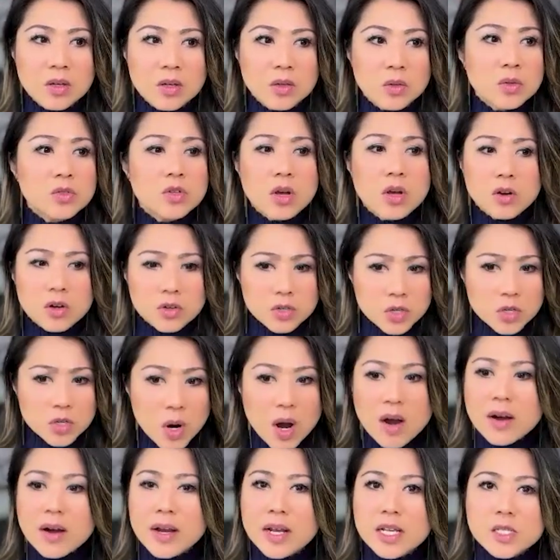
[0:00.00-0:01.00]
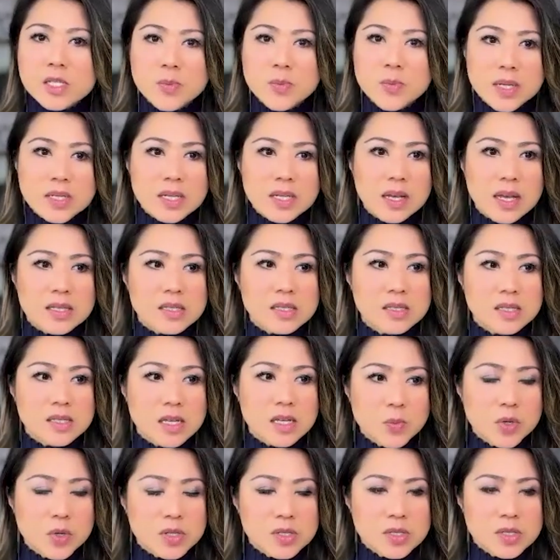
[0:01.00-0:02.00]
You are expecting at
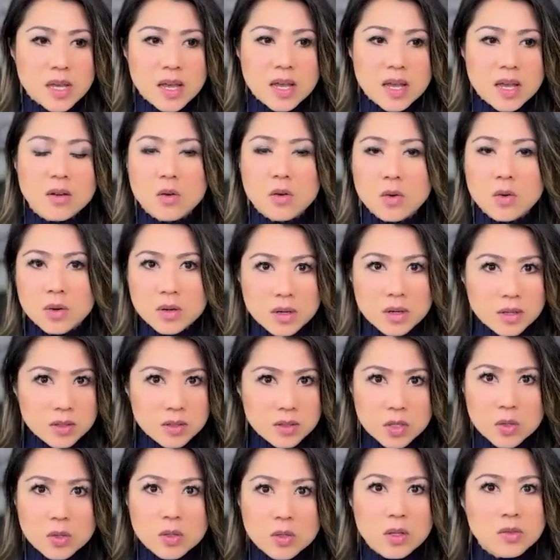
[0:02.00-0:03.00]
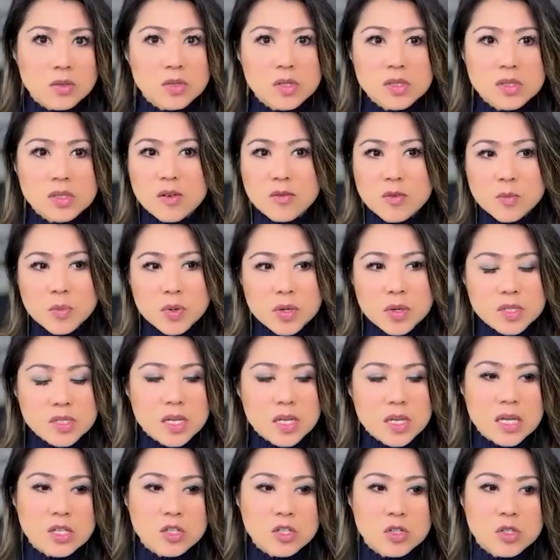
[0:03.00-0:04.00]
6% or close to
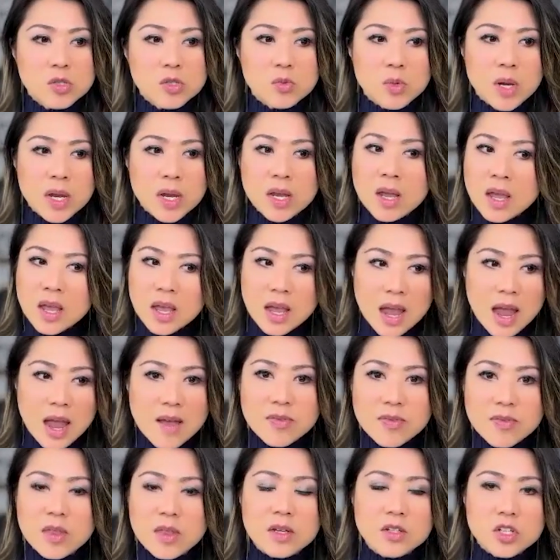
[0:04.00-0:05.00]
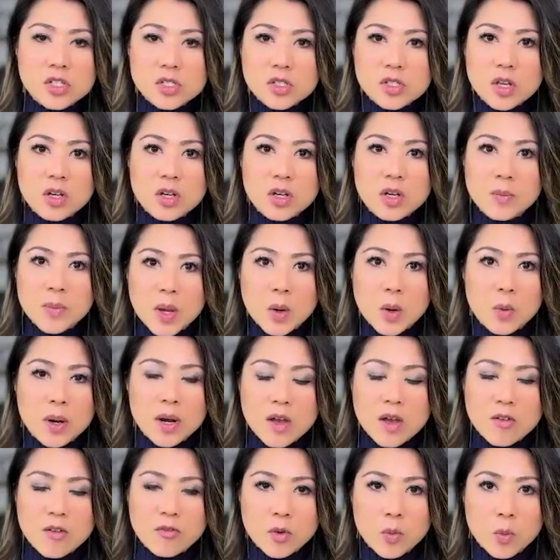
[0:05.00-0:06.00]
7% interest rate, and they're just gonna make
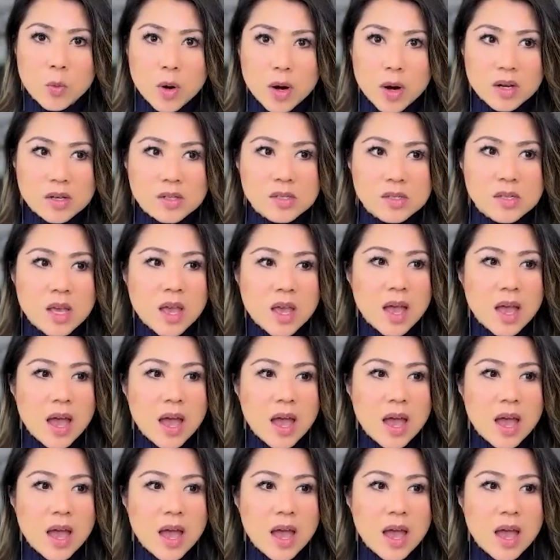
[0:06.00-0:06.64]
whatever works.